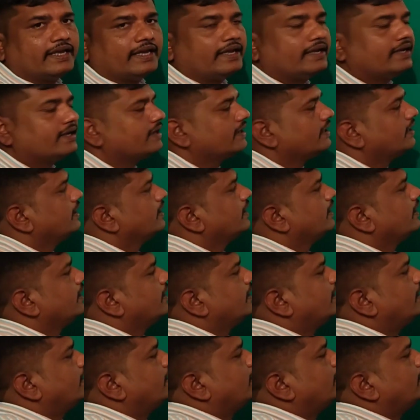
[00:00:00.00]
then
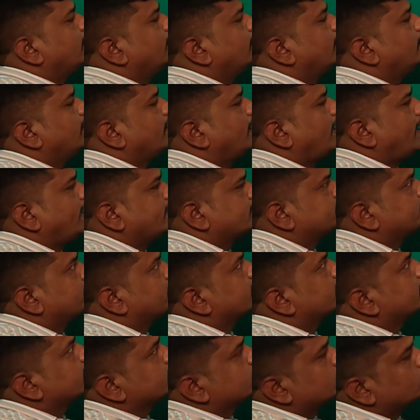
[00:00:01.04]
as
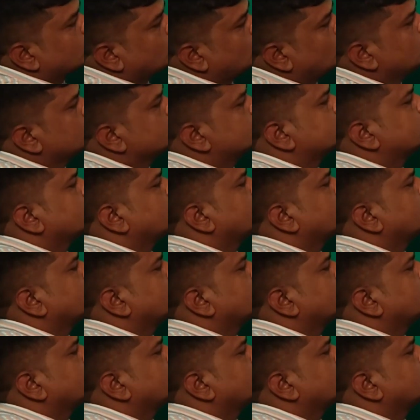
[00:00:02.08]
per this Rolle's